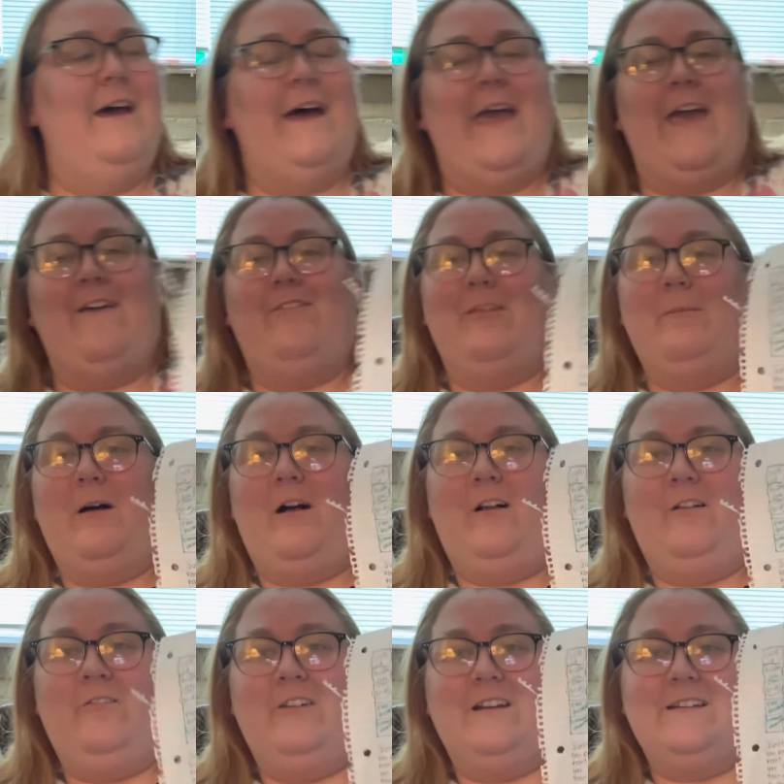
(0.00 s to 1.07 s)
I have them
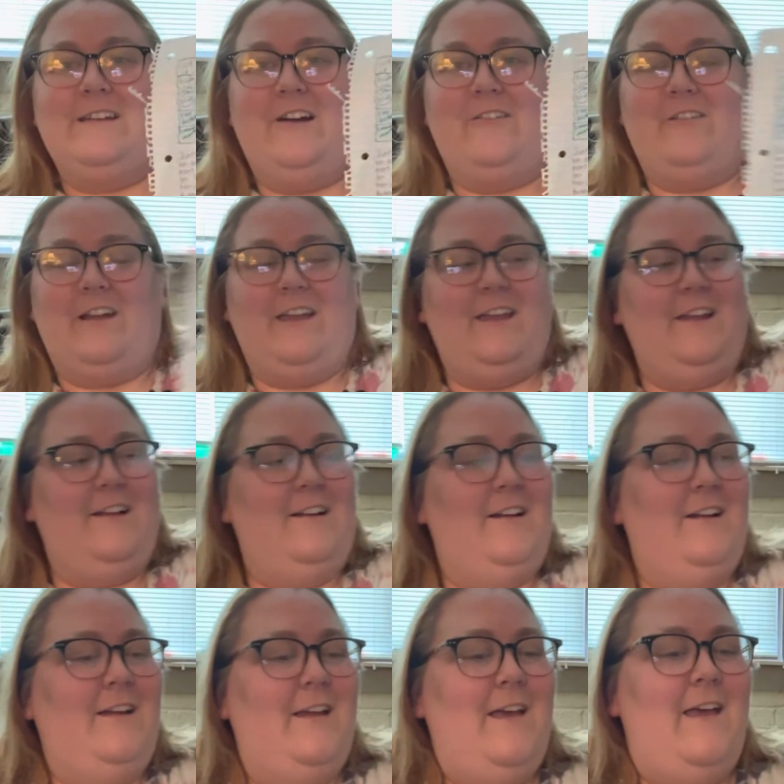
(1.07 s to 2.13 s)
all written down right
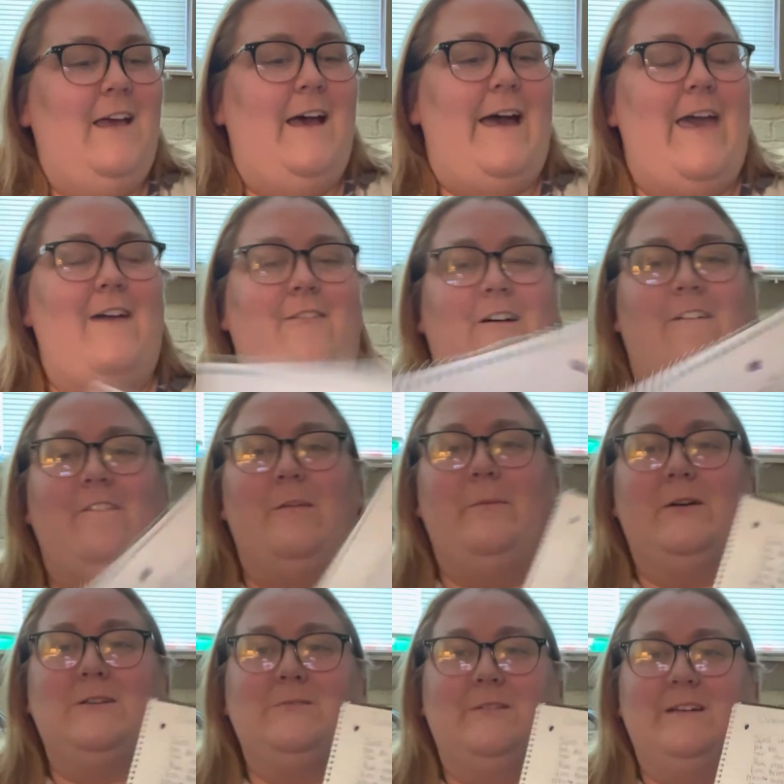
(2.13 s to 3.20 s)
here. I have all of the
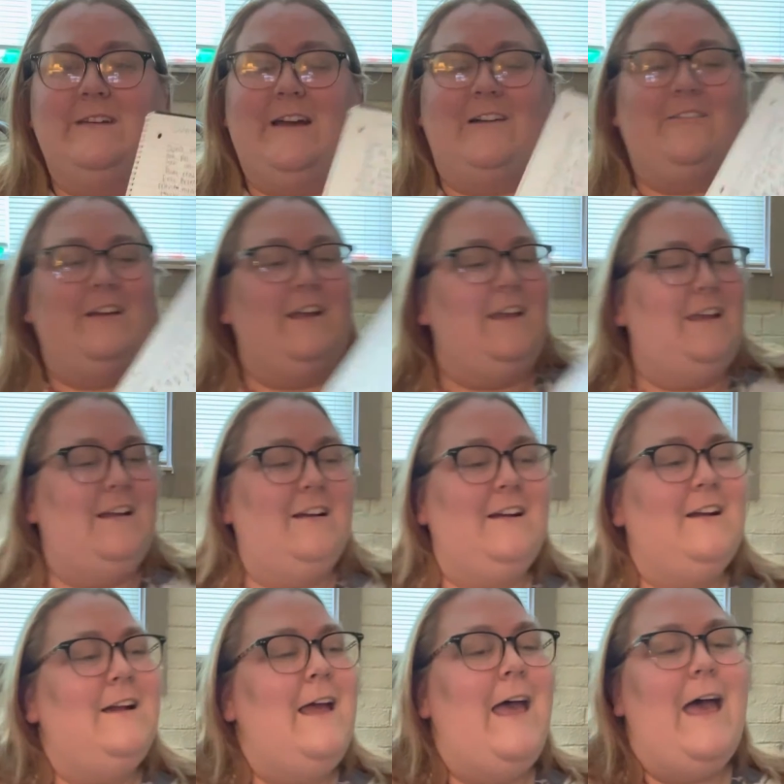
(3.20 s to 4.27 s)
books written down right here.